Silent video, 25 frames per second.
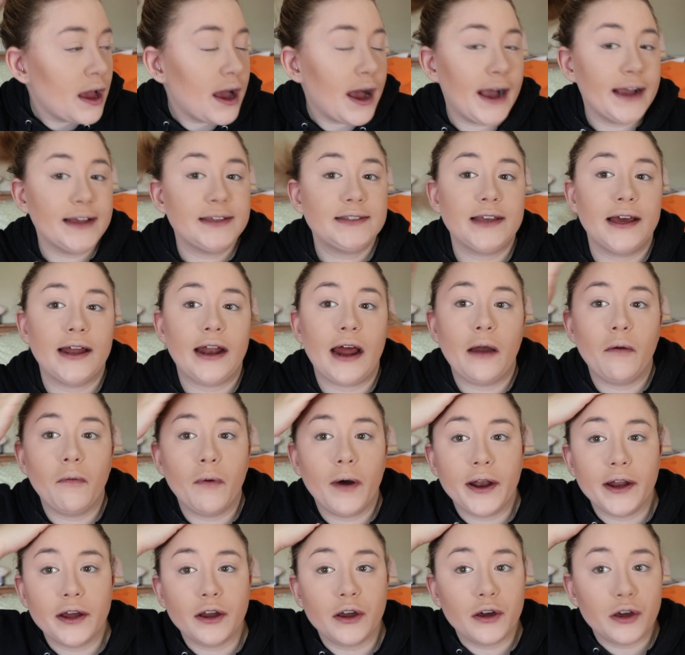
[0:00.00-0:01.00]
I said I
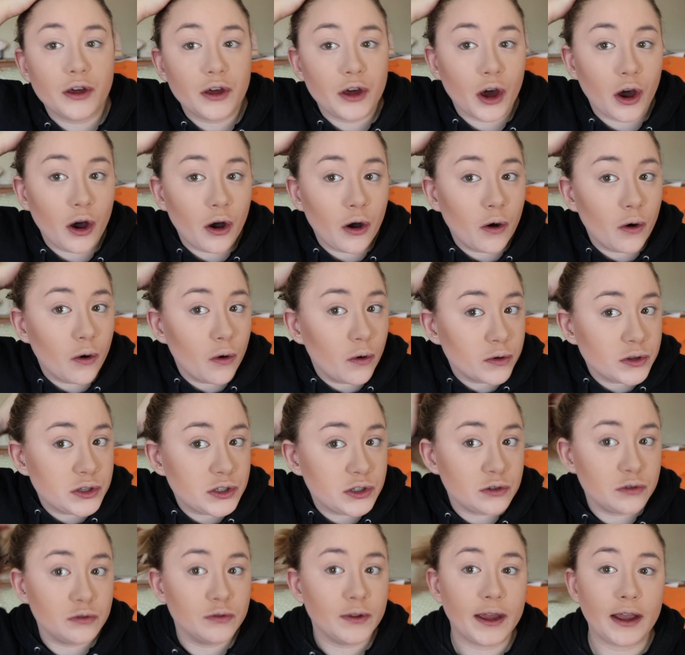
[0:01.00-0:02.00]
want to go
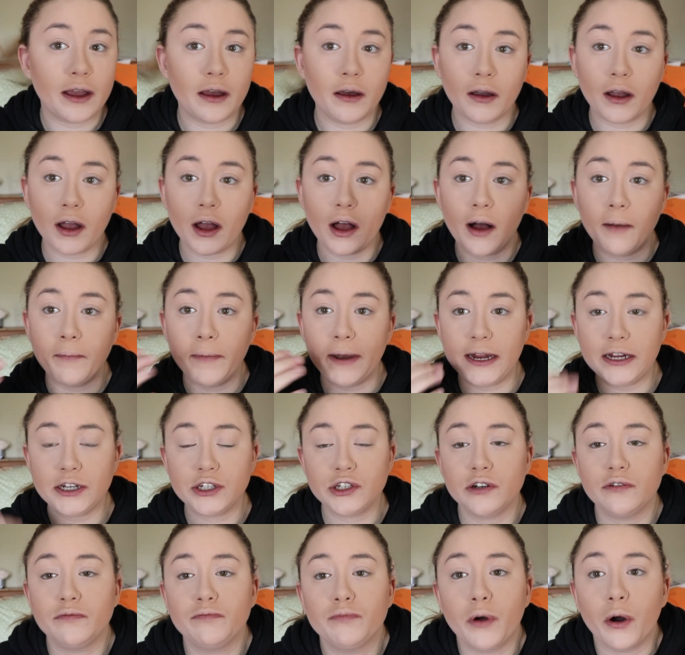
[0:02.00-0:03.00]
to like a
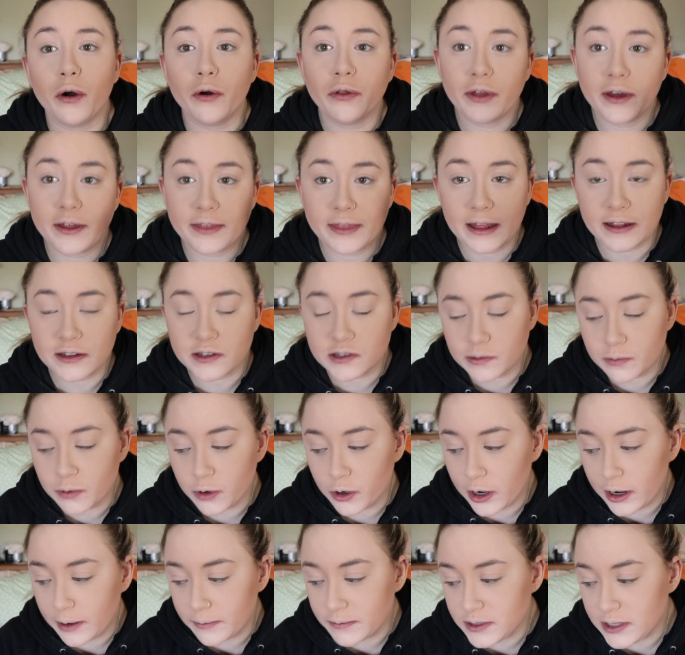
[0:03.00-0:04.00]
combination of both. Like that's the
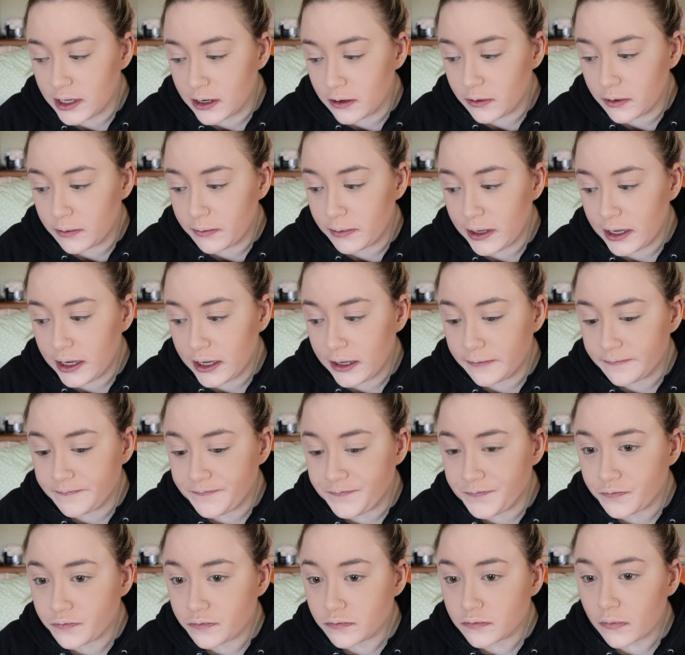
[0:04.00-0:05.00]
programs that it would be in.
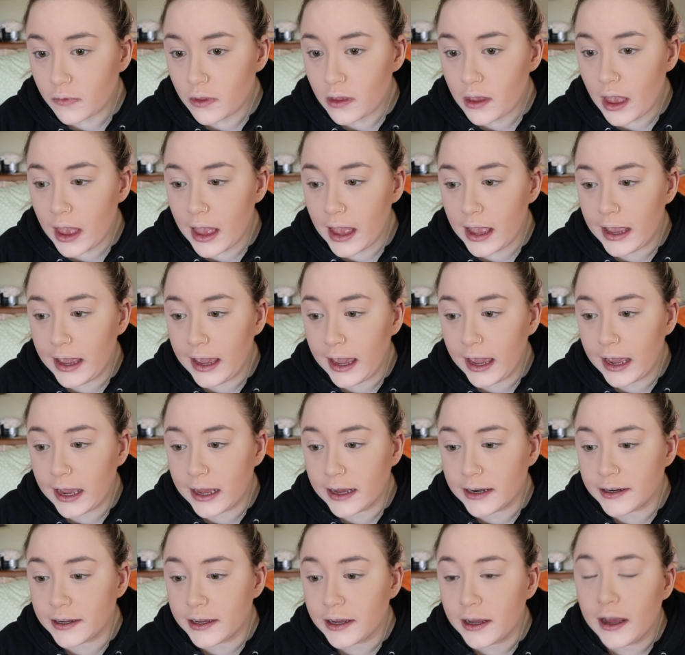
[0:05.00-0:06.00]

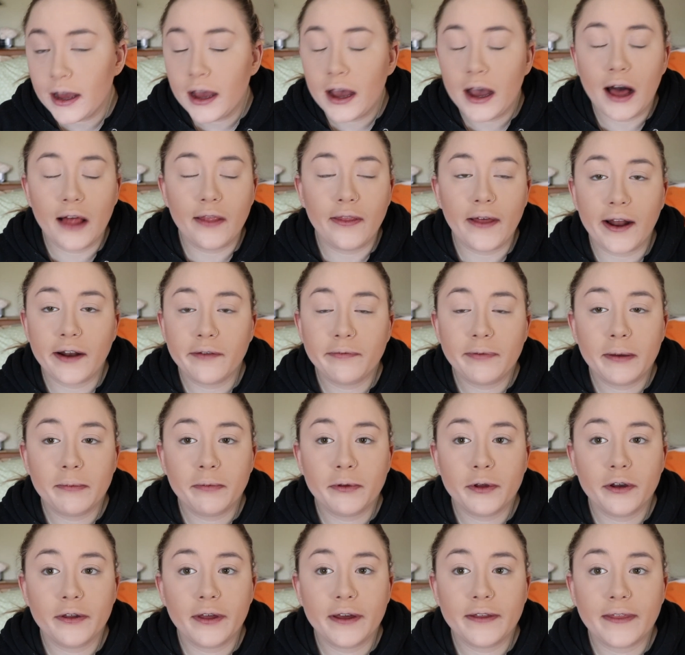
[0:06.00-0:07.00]
And a lot of
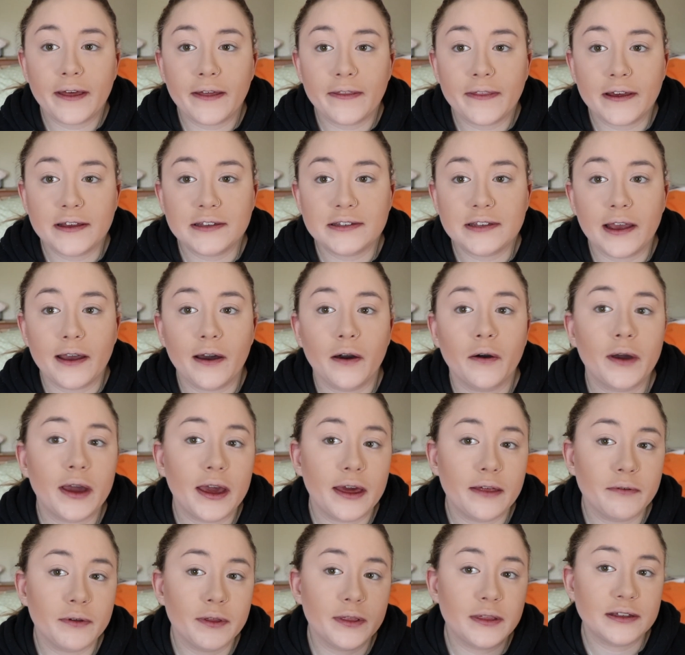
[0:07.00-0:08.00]
people are like that. They say,
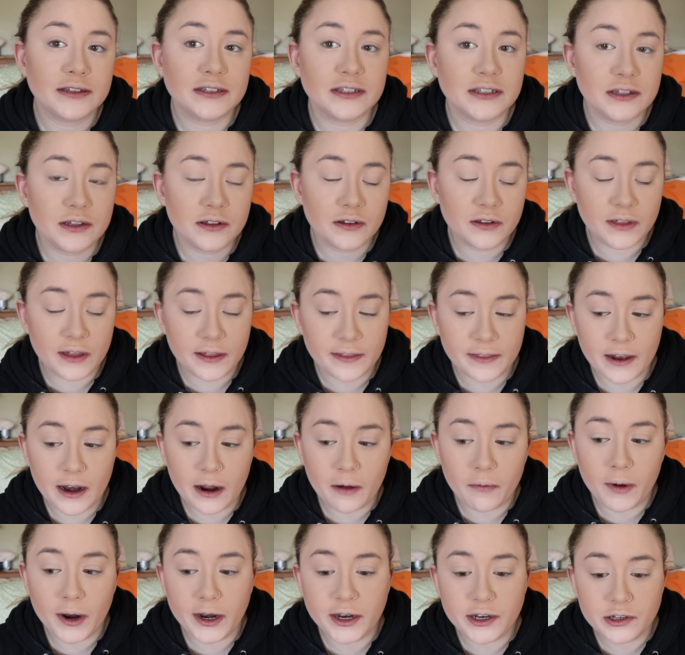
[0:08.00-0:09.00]
okay, well, this is the thing that I
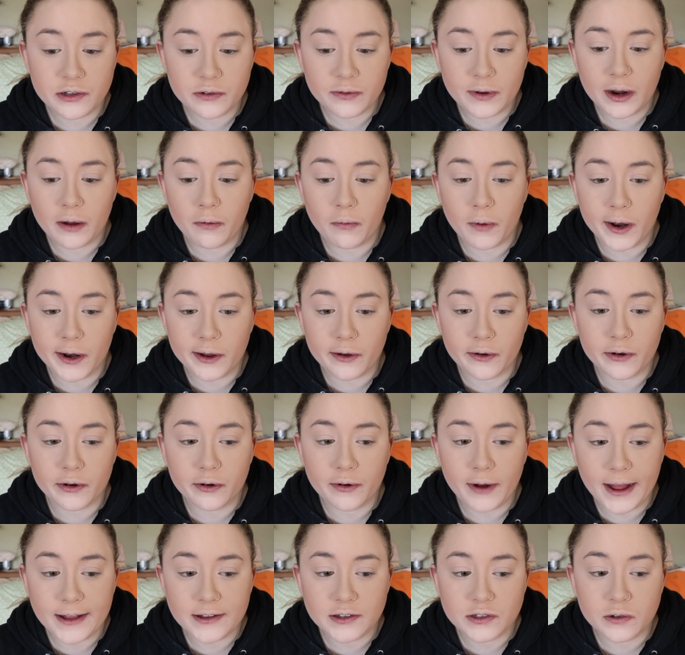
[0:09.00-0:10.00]
want to do and I want to go to
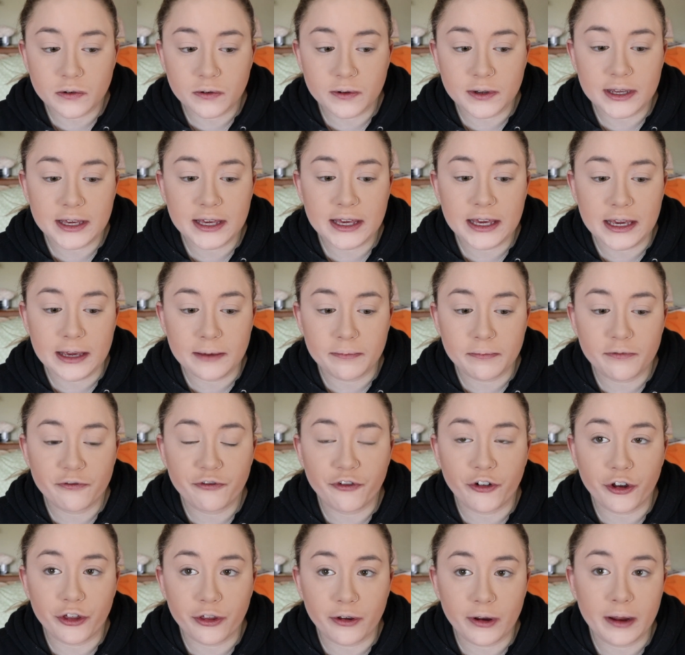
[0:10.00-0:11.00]
grad school to keep
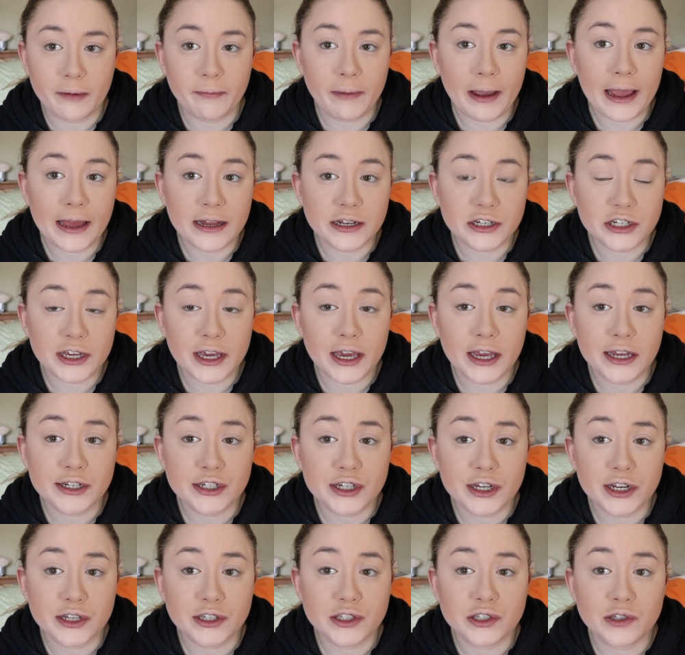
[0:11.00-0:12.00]
furthering my
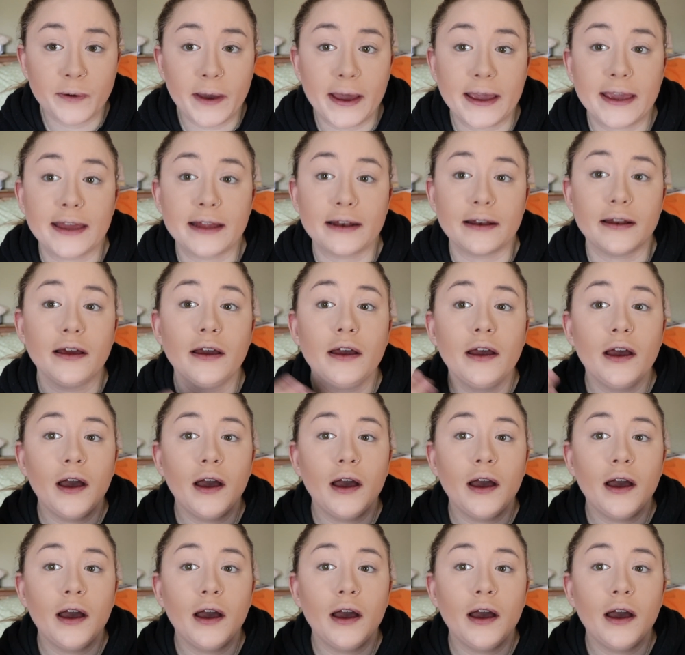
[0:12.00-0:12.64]
education so I can